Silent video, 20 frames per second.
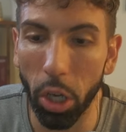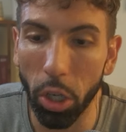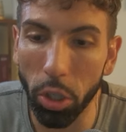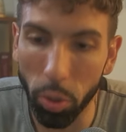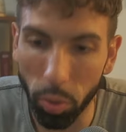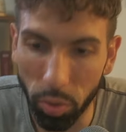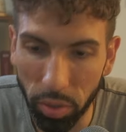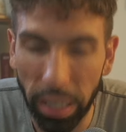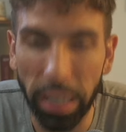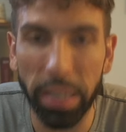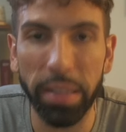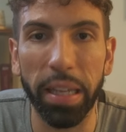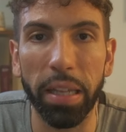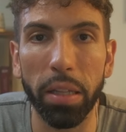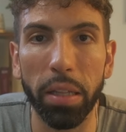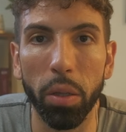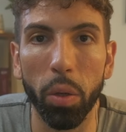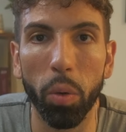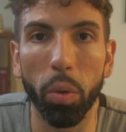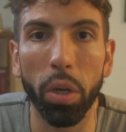You take
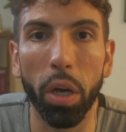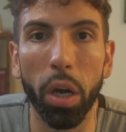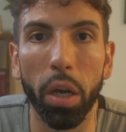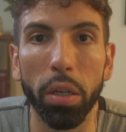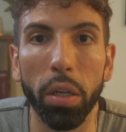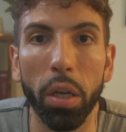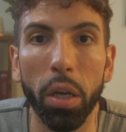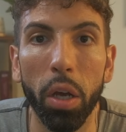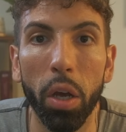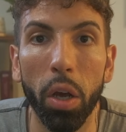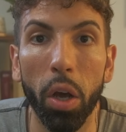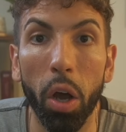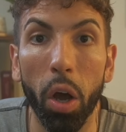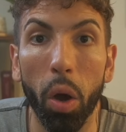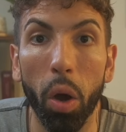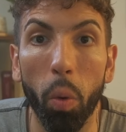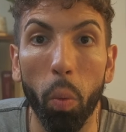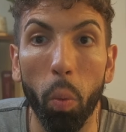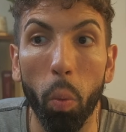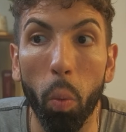that load on
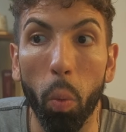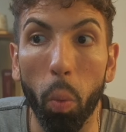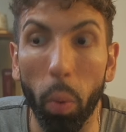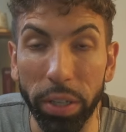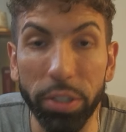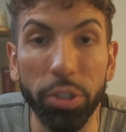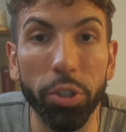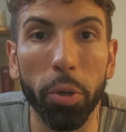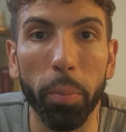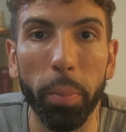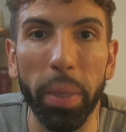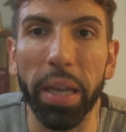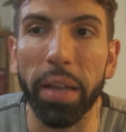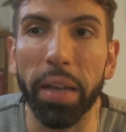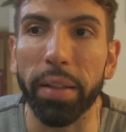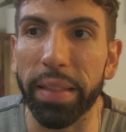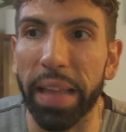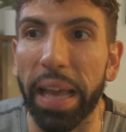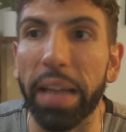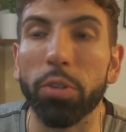when you're a
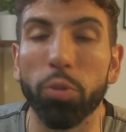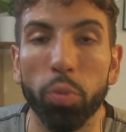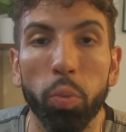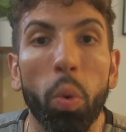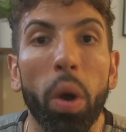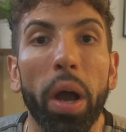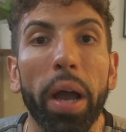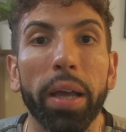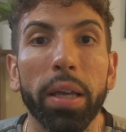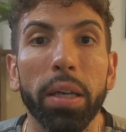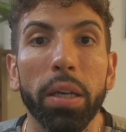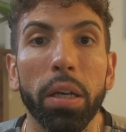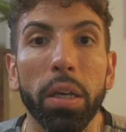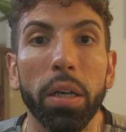man. That is why